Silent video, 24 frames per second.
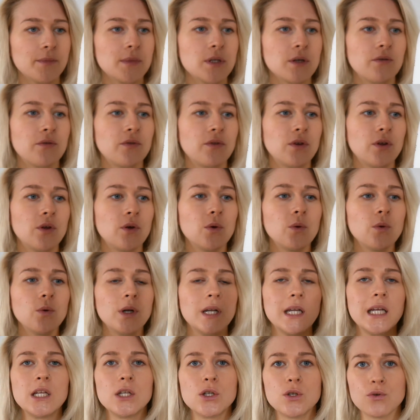So if you
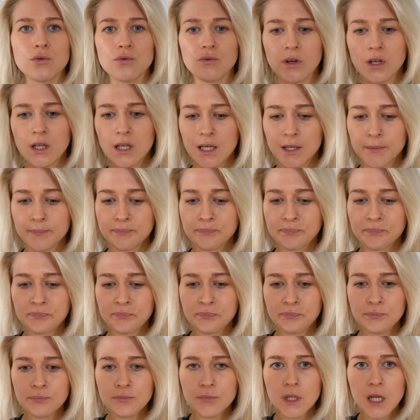need to really
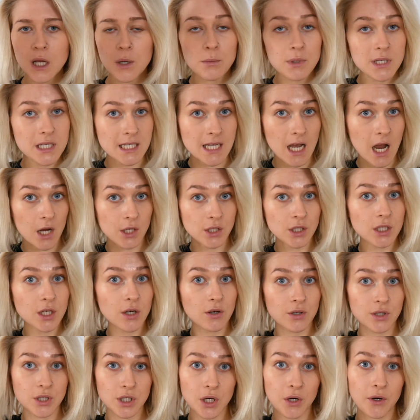massage it
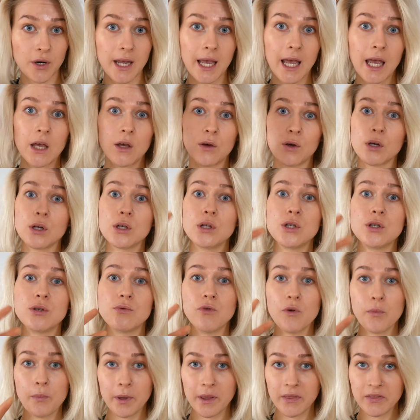onto your hair, you could
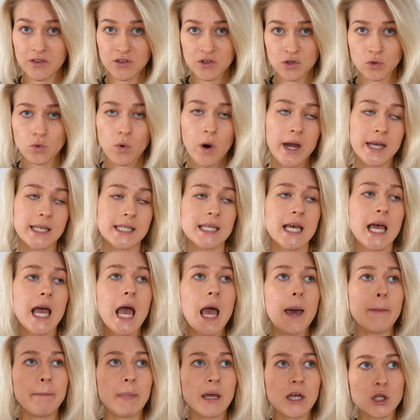repeat this twice.
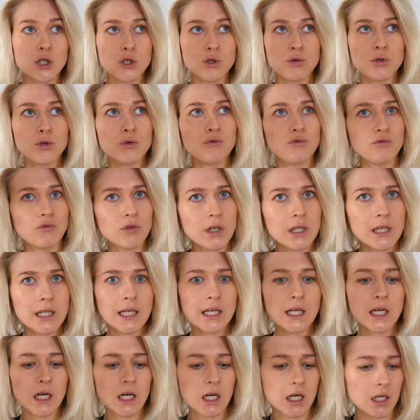Make sure you
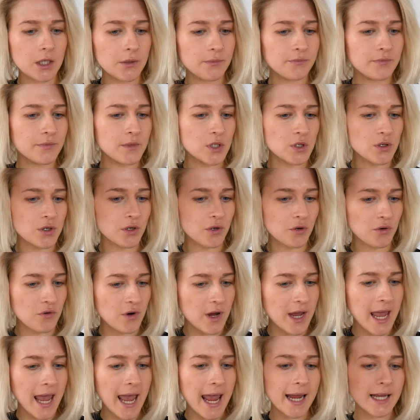really sort of
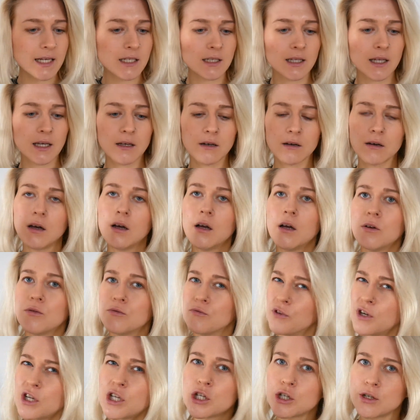create like
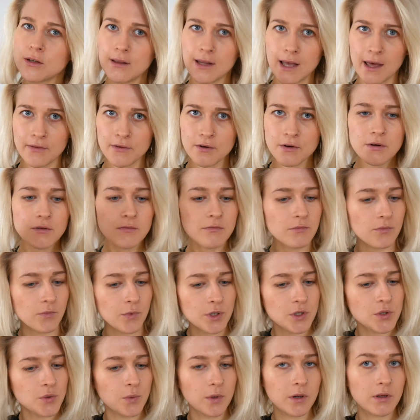rich lather,
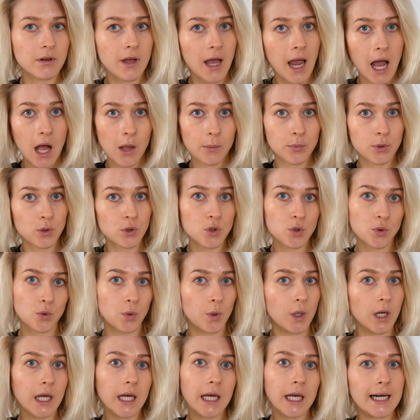which will help you to
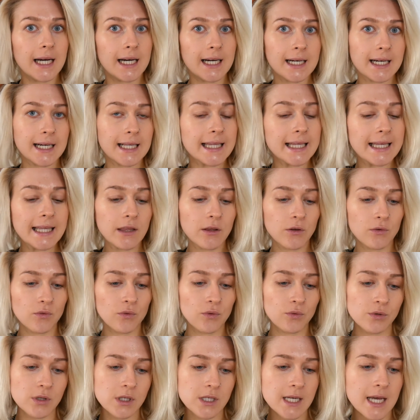clean the
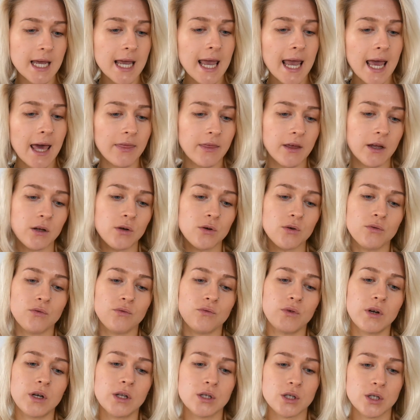roots, and then you
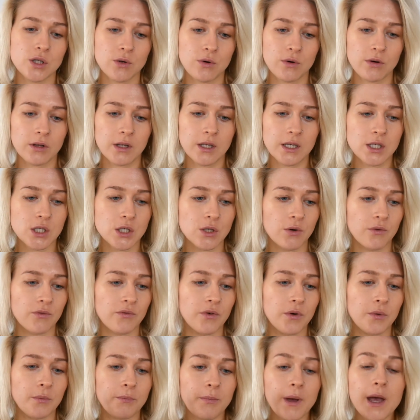rinse thoroughly. So
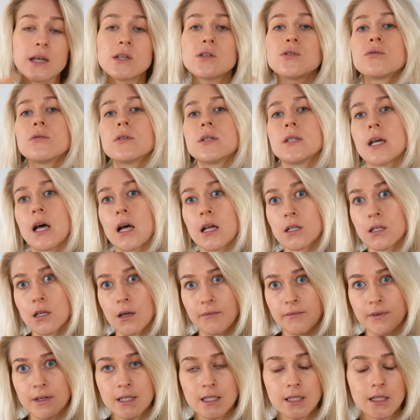for best results,
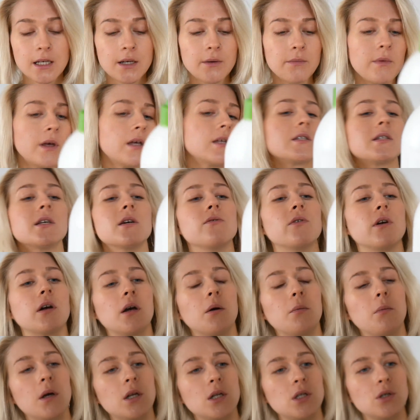obviously, as they
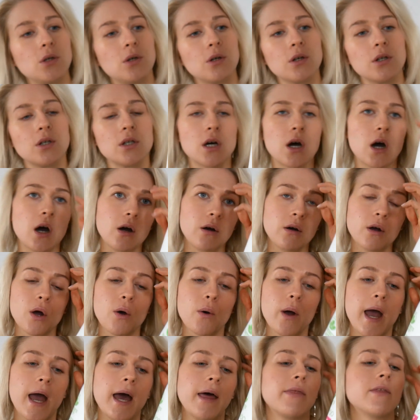recommend, you could go
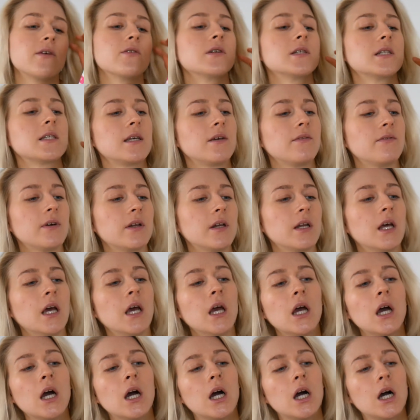ahead. There is even
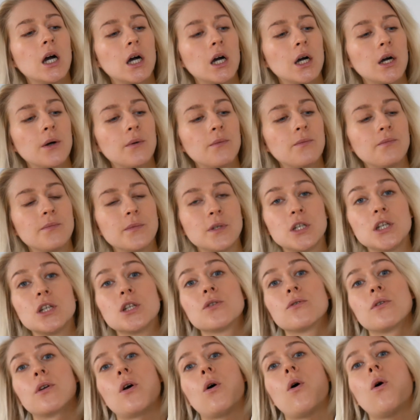
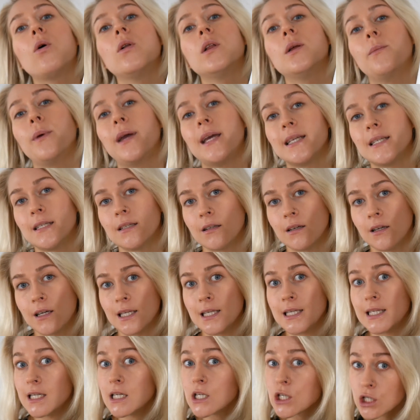ginger and holy basil
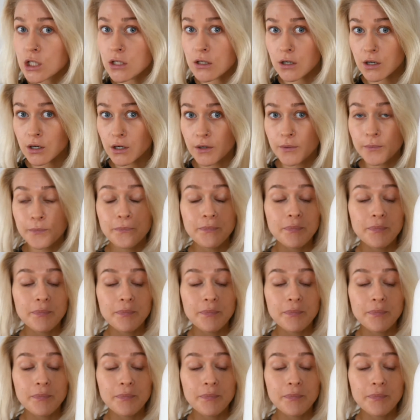conditioner.